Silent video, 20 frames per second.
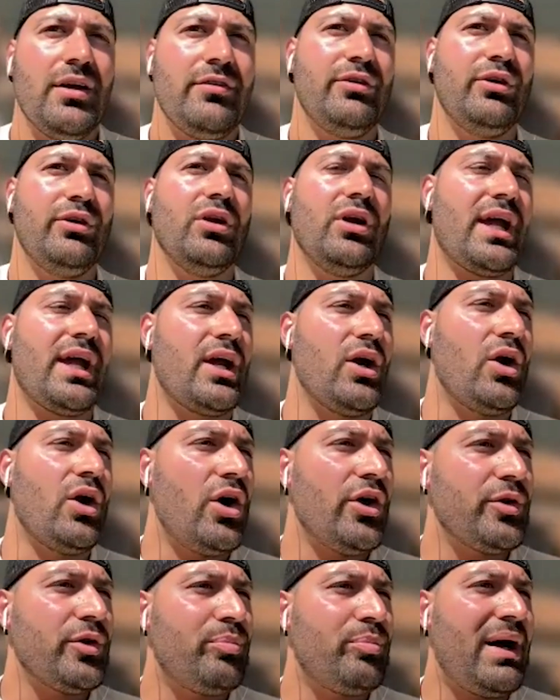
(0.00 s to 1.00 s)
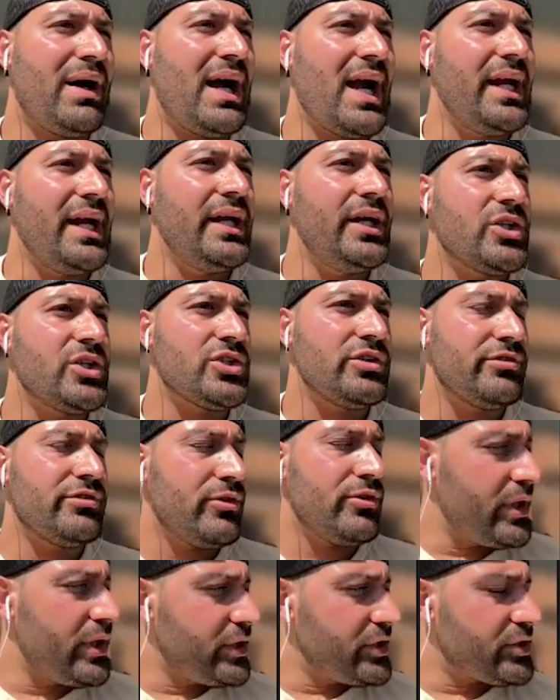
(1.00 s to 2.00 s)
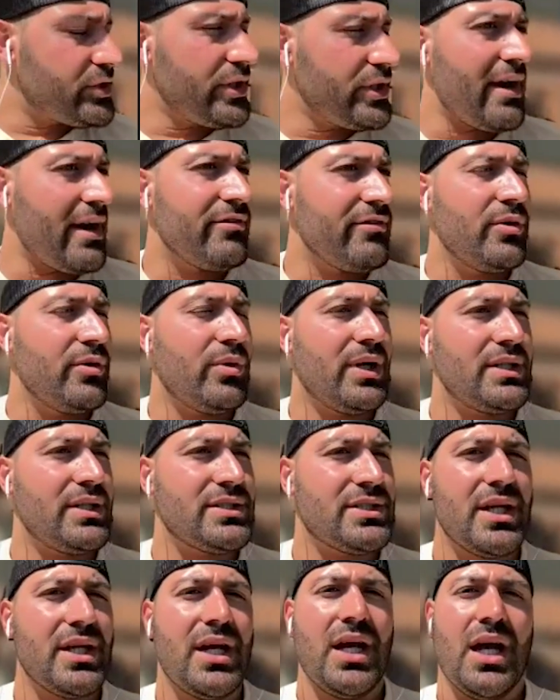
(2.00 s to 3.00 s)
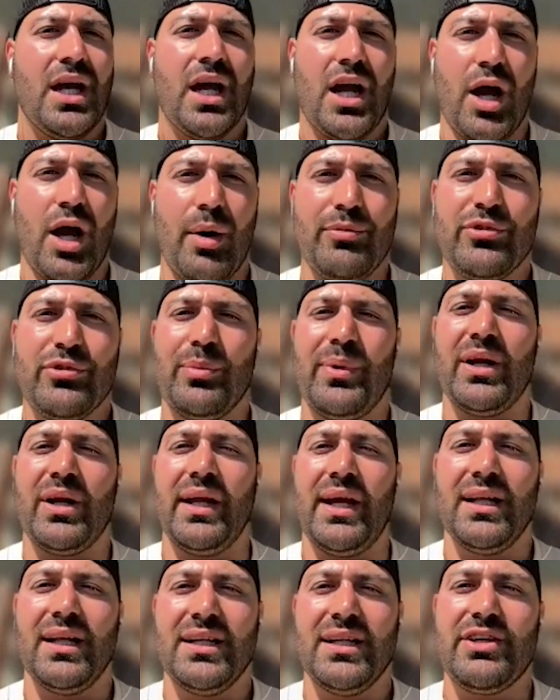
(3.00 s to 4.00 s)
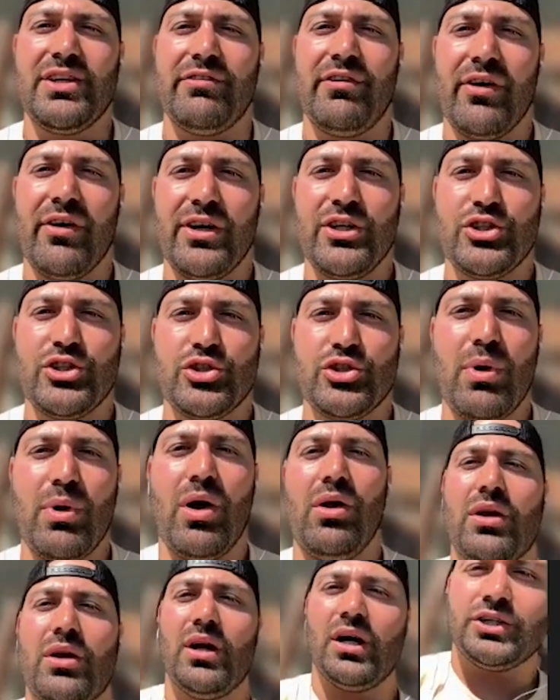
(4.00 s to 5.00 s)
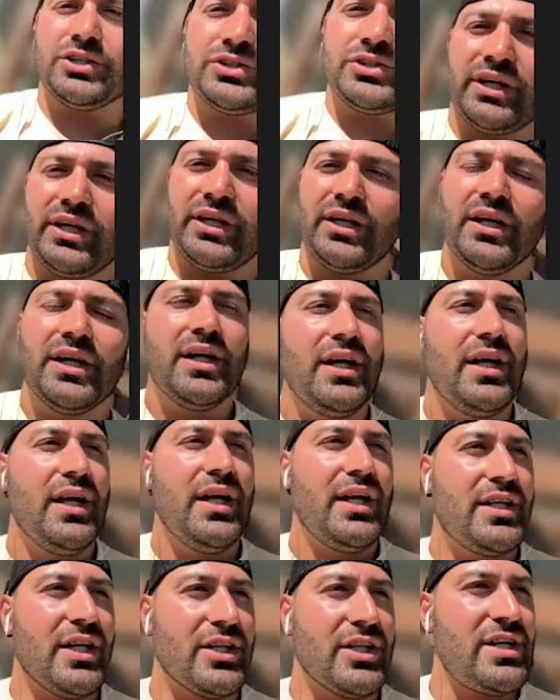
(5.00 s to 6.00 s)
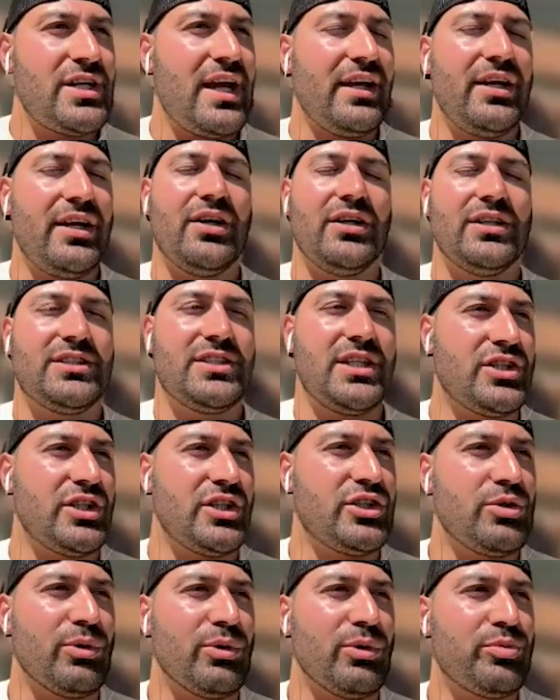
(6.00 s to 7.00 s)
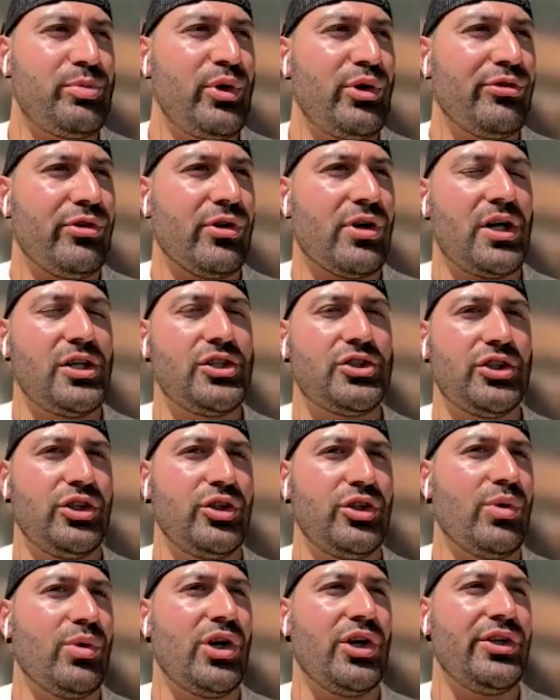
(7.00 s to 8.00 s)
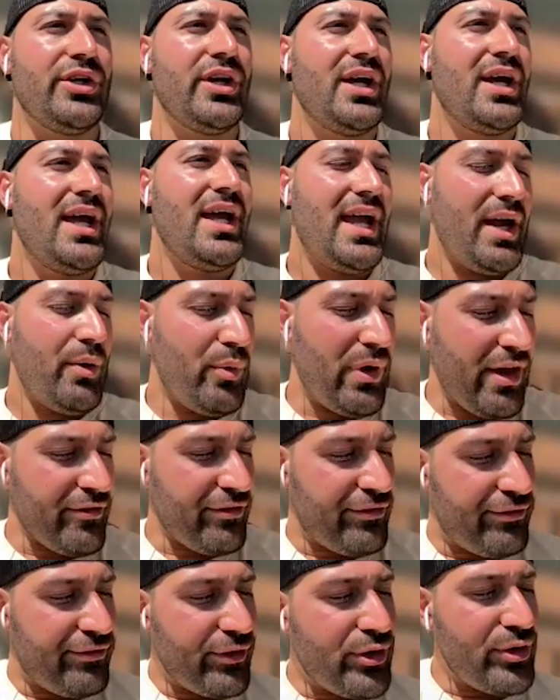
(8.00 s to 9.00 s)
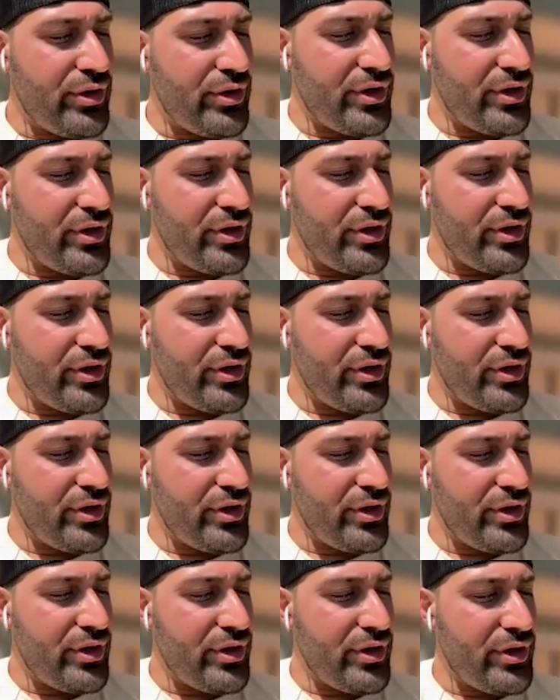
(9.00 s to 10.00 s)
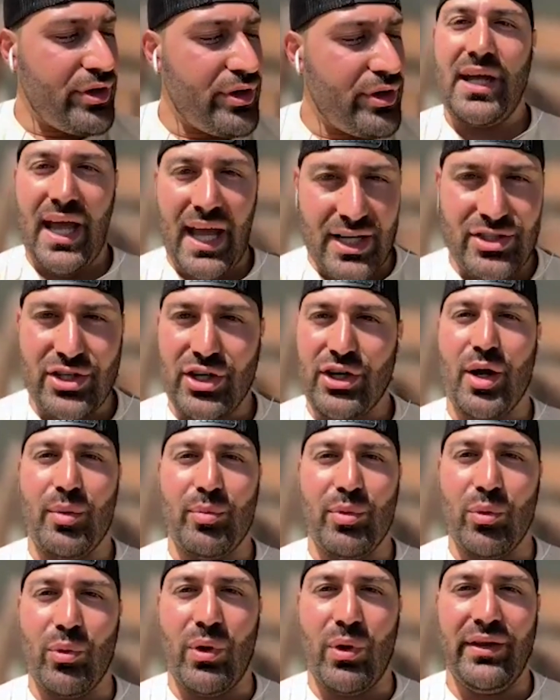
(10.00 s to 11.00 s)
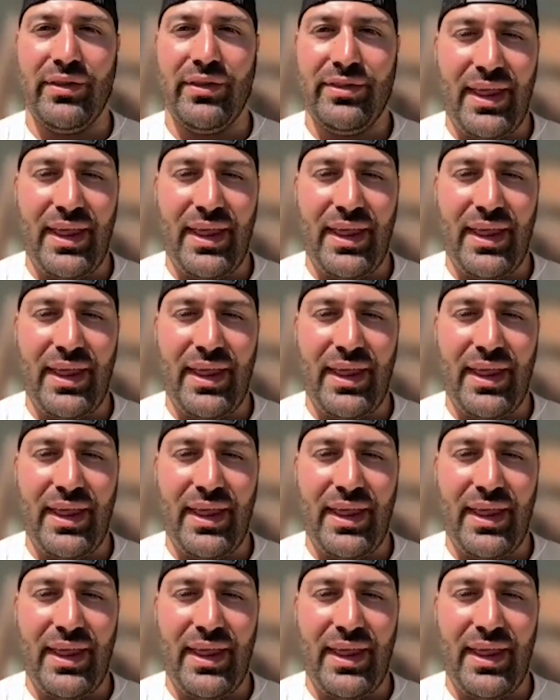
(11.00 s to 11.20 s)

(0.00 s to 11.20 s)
You look at all the pioneers in the food industry. Everyone comes from Italy. Italy is a very small country. Doesn't have, it's the most beautiful country in the world. We have food as our number one.